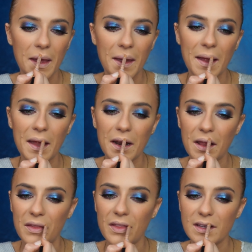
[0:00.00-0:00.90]
And
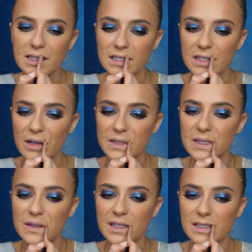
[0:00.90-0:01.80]
this is
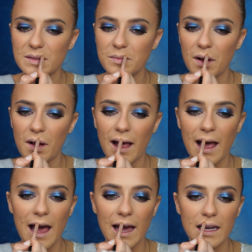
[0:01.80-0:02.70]
also a small
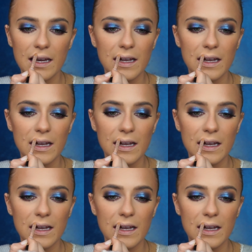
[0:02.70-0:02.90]
hack